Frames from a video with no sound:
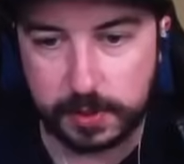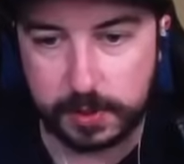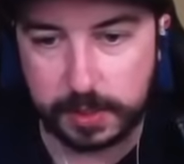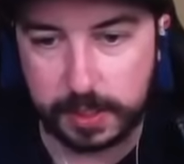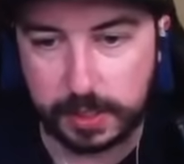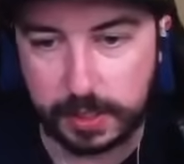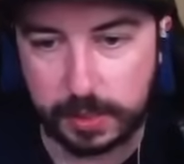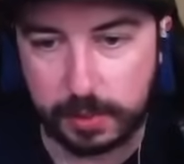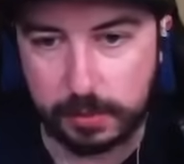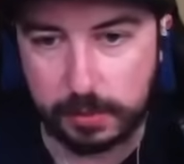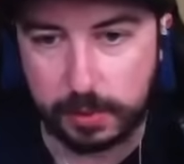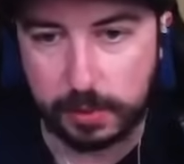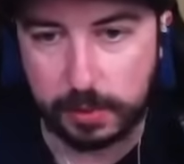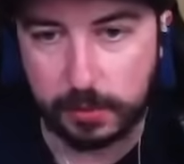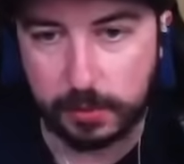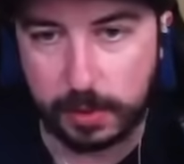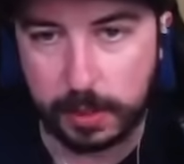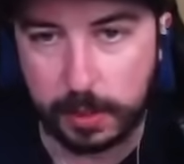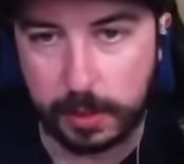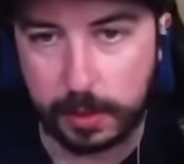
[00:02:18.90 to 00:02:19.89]
and I don't know
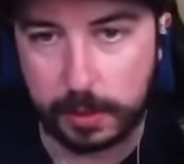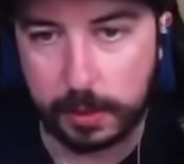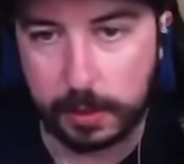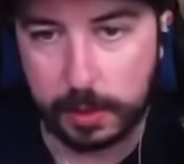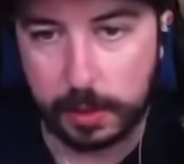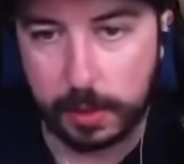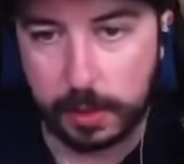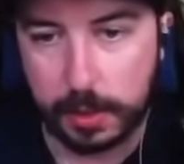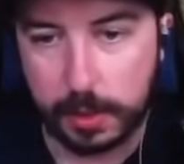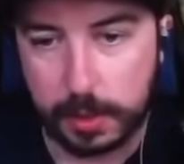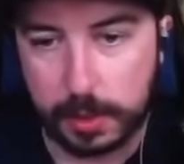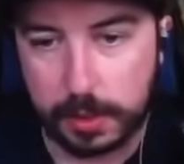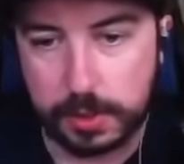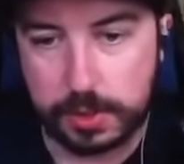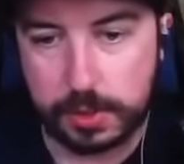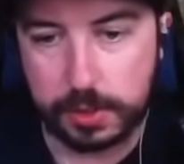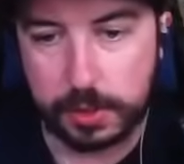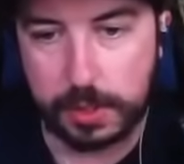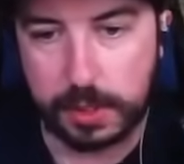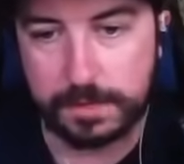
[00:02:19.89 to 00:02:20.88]
why. And
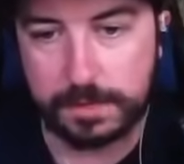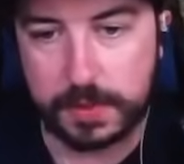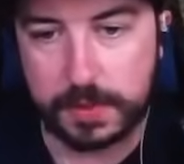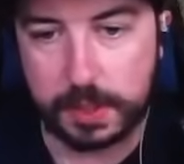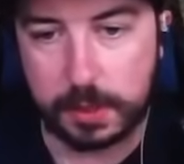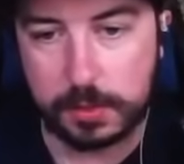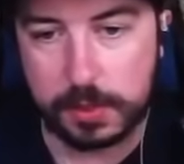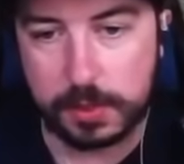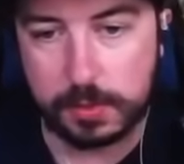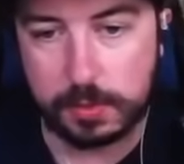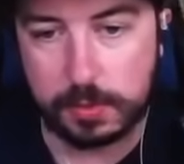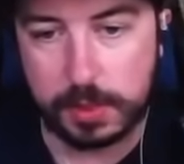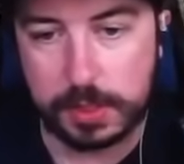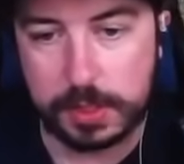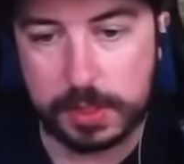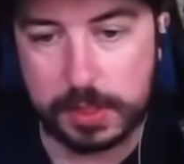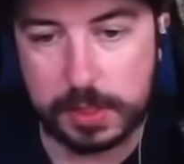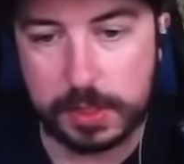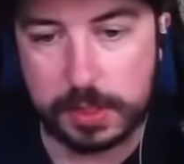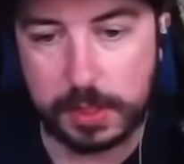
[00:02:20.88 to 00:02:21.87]
sure enough, the ghost
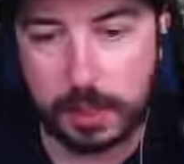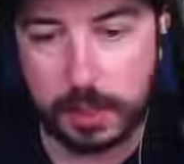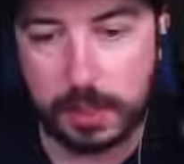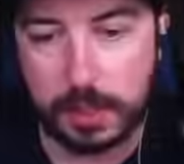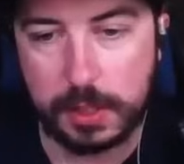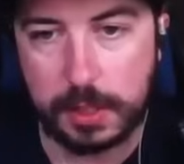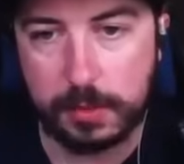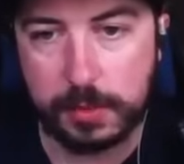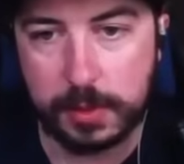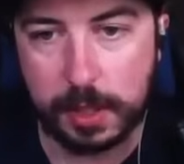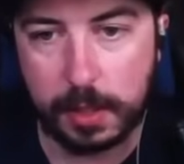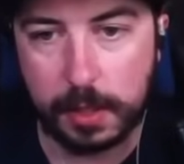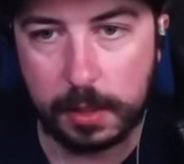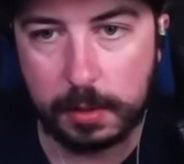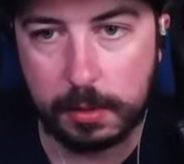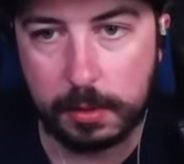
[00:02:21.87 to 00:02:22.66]
was a yokai.